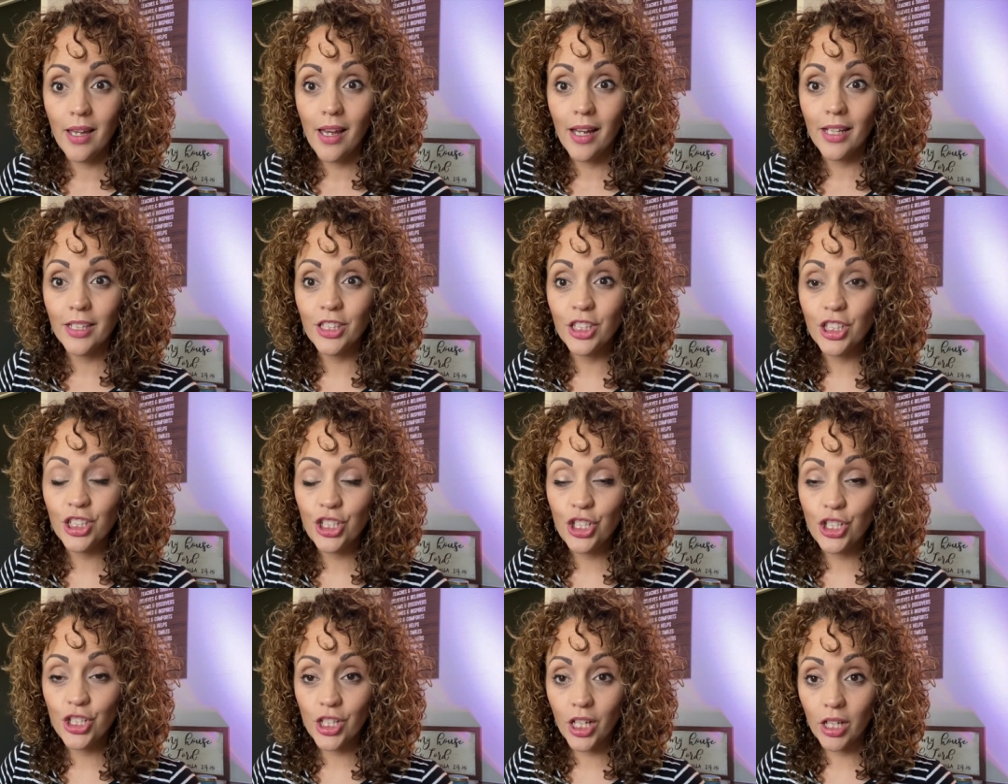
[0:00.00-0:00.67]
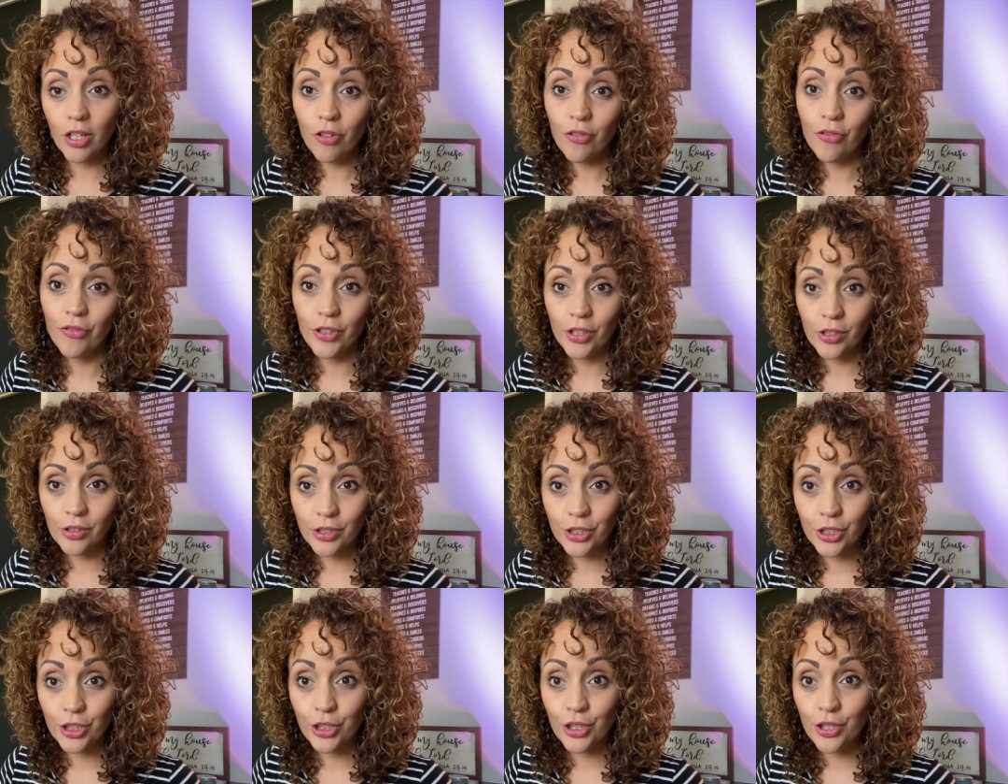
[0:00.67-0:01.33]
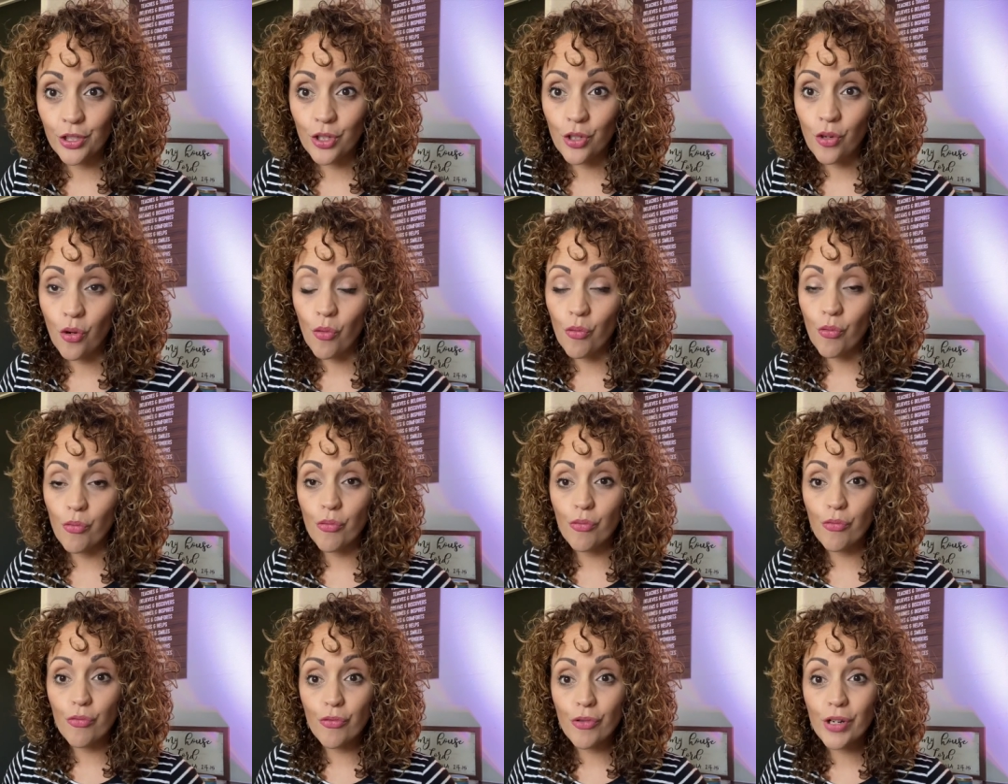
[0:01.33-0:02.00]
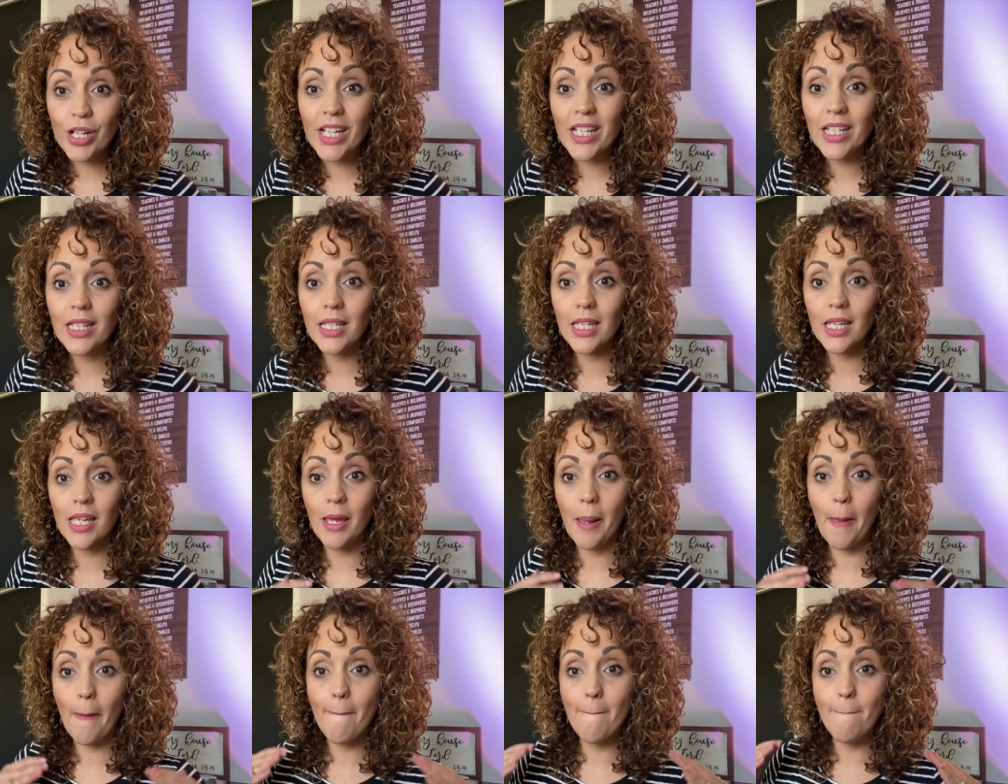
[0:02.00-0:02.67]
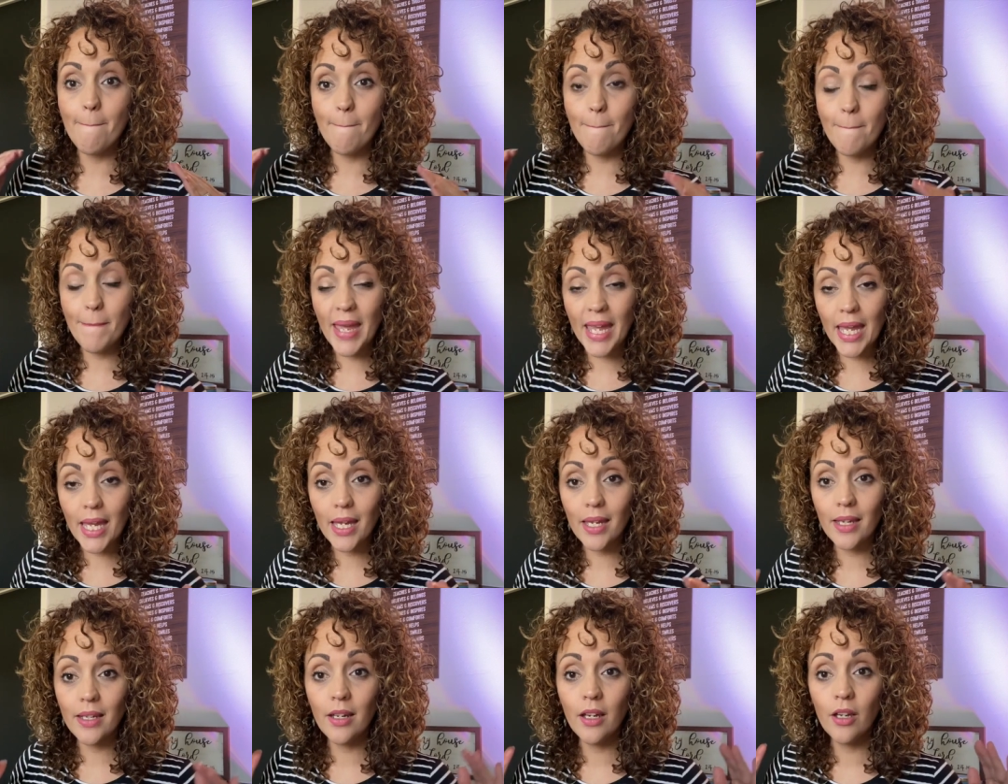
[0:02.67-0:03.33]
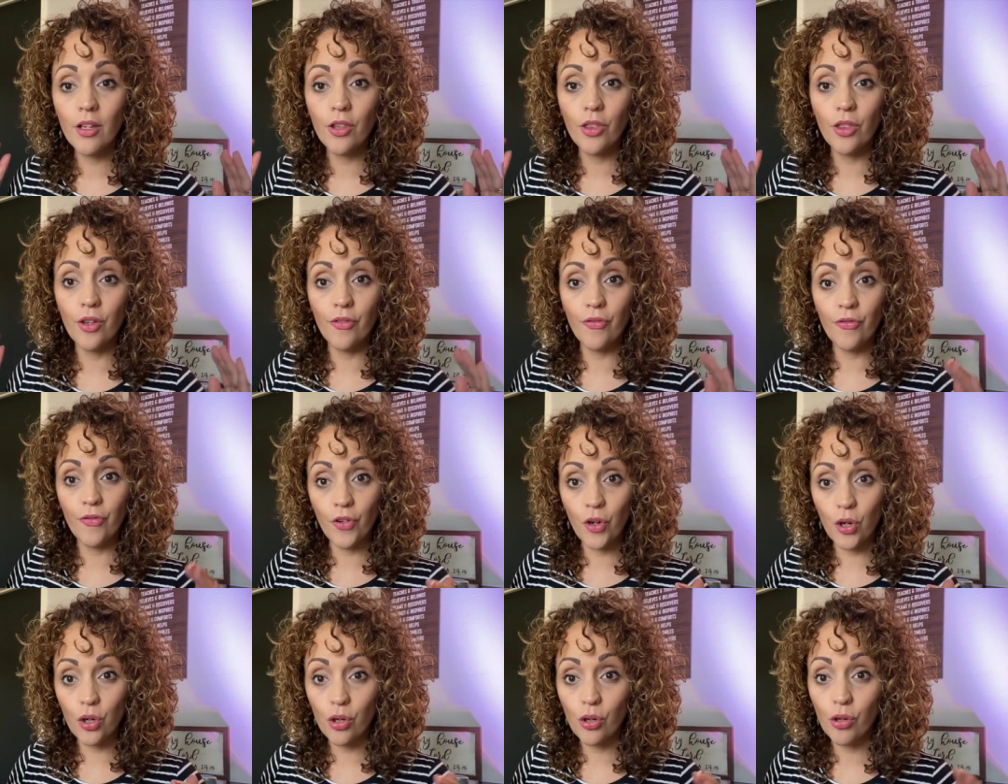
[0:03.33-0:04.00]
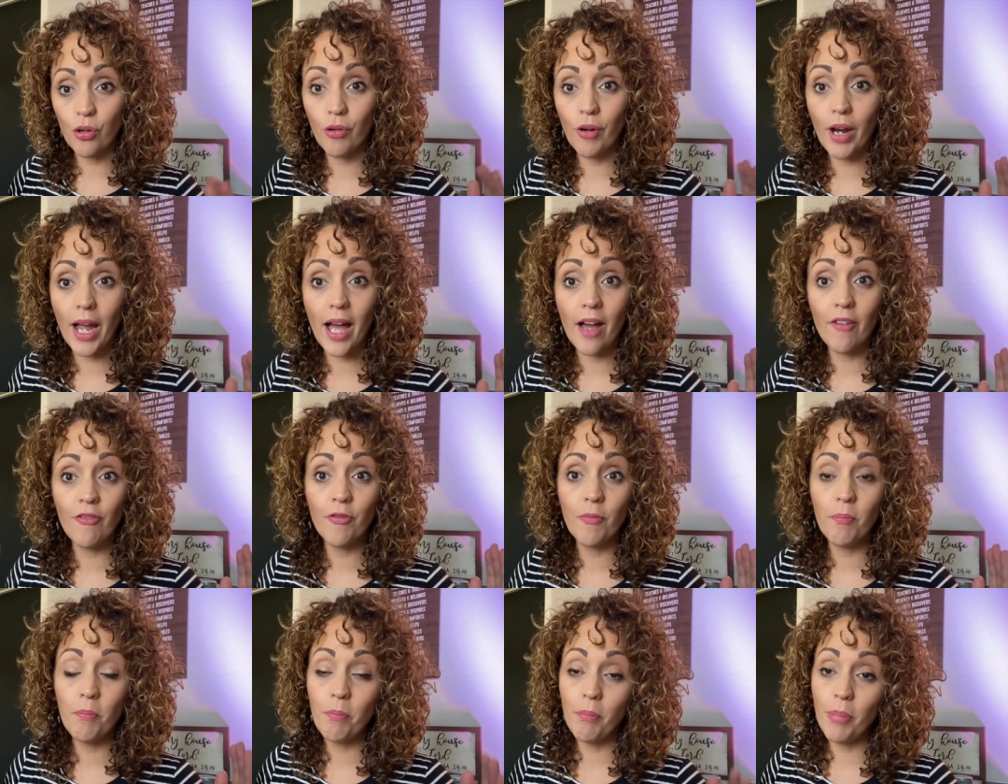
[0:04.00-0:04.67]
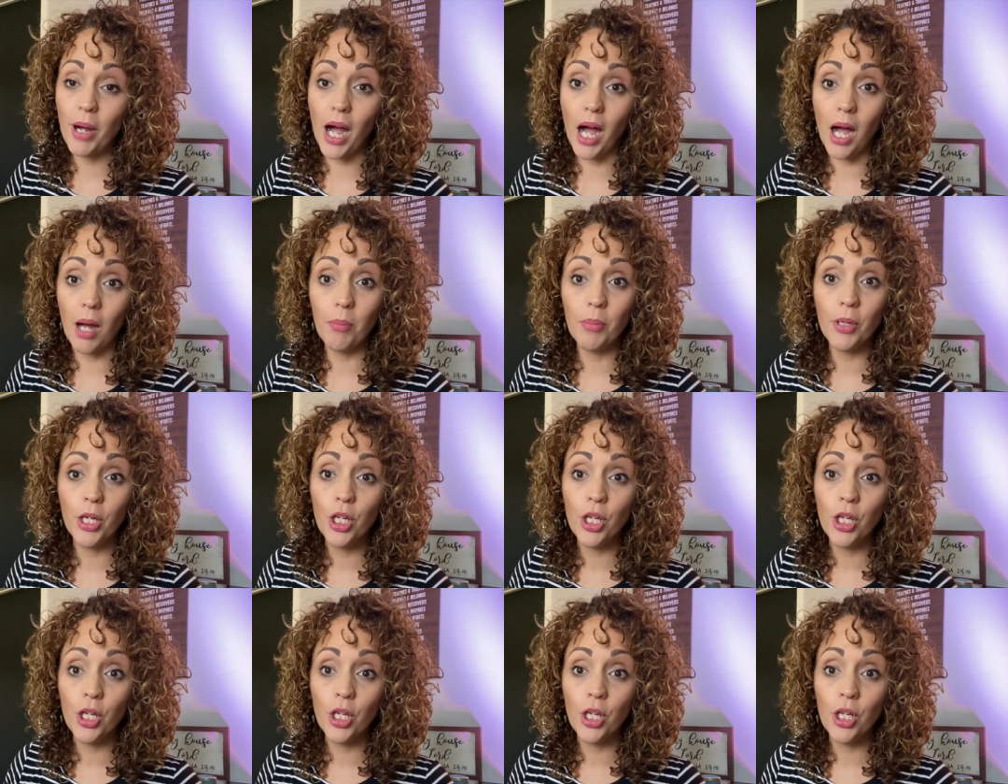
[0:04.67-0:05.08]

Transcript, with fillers: And the gel filters really made the photograph pop.